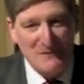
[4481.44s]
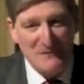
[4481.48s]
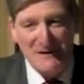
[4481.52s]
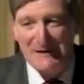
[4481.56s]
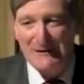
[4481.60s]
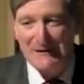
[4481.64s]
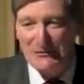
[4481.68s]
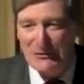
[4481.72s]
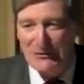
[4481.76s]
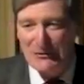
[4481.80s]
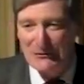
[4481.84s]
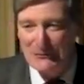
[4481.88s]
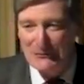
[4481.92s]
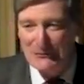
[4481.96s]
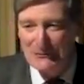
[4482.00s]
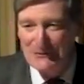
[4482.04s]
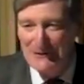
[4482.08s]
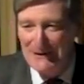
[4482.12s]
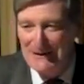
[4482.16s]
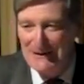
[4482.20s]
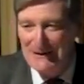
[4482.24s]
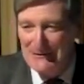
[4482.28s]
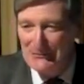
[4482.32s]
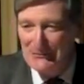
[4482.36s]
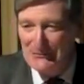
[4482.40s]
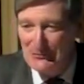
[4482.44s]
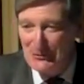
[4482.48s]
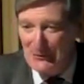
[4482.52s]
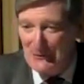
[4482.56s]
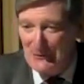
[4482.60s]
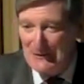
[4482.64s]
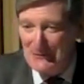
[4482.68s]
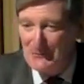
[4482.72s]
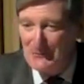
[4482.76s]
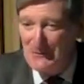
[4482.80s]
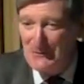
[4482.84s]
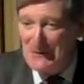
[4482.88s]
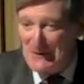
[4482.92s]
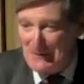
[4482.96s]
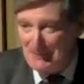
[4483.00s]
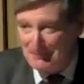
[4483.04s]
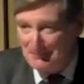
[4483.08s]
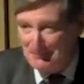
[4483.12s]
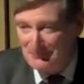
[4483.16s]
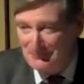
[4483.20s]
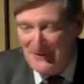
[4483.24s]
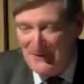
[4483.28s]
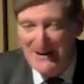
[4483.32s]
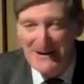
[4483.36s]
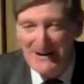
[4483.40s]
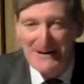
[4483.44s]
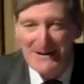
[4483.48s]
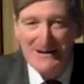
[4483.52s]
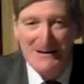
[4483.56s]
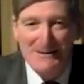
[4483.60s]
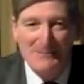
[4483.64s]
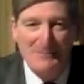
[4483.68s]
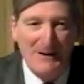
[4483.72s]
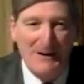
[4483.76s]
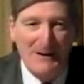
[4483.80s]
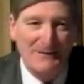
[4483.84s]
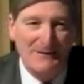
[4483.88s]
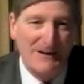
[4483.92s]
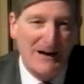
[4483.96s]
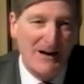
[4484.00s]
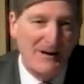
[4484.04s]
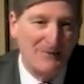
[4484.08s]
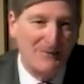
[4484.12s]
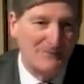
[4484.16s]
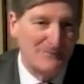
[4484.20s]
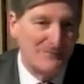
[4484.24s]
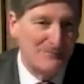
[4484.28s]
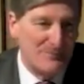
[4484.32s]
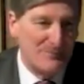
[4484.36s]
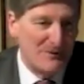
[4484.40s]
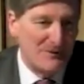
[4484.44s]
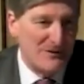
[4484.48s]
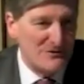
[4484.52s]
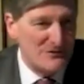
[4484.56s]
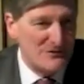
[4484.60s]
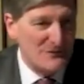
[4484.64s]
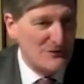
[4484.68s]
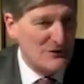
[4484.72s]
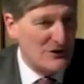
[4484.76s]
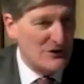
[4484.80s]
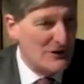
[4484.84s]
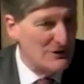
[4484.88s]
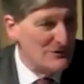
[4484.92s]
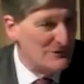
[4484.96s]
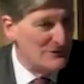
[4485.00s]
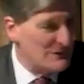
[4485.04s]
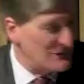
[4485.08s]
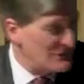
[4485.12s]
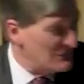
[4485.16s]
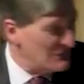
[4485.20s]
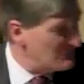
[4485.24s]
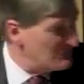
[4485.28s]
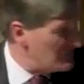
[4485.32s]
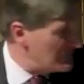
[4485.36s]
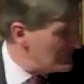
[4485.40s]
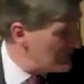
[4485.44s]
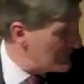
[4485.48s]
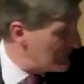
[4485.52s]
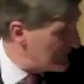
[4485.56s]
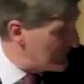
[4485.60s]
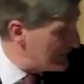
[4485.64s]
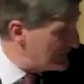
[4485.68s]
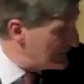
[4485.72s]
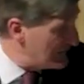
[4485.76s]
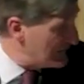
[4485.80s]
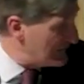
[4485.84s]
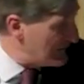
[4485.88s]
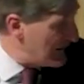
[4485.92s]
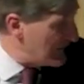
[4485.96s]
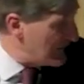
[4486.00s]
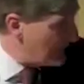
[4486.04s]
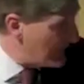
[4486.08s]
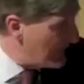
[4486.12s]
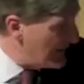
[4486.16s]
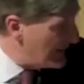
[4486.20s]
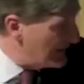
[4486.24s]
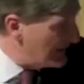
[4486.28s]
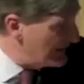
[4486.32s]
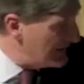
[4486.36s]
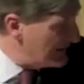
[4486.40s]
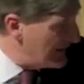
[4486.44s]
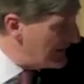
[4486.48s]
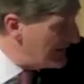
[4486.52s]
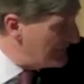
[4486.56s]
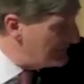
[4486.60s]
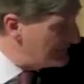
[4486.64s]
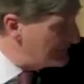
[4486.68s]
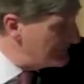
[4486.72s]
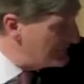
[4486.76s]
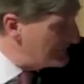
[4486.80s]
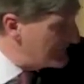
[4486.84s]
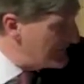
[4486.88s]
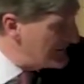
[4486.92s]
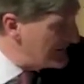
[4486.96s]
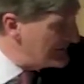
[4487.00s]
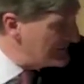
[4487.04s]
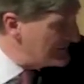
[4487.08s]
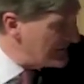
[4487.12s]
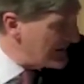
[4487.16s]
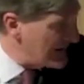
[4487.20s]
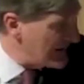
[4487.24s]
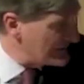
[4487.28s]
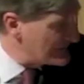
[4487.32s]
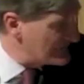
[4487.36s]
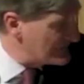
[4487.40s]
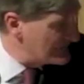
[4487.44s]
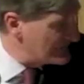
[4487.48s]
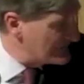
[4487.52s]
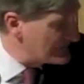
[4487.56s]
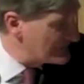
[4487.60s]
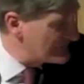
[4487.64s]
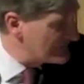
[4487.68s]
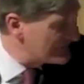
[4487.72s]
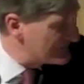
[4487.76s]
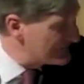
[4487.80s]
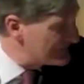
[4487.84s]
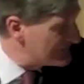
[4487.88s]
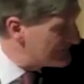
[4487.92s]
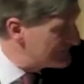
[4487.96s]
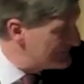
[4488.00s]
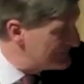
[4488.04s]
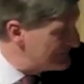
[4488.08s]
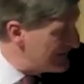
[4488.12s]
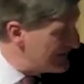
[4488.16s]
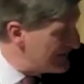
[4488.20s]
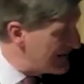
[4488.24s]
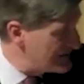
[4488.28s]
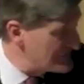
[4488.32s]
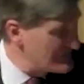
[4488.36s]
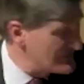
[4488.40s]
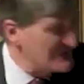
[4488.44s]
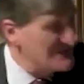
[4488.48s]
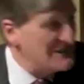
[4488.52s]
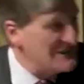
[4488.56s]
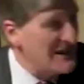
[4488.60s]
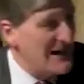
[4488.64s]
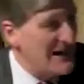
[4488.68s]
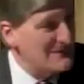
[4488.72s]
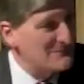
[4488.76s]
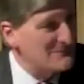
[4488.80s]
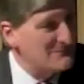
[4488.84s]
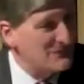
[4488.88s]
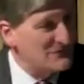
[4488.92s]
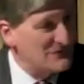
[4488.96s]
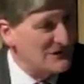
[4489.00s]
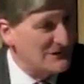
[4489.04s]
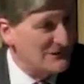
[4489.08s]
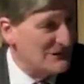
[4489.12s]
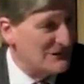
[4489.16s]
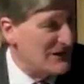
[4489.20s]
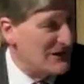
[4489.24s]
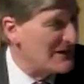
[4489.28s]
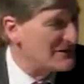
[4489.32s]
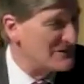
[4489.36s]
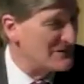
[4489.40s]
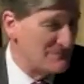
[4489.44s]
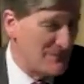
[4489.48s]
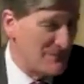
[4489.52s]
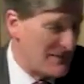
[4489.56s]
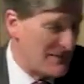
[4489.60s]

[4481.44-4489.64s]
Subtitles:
me to do it with him. But because of COVID and one thing and another, it hasn't as yet materialized, and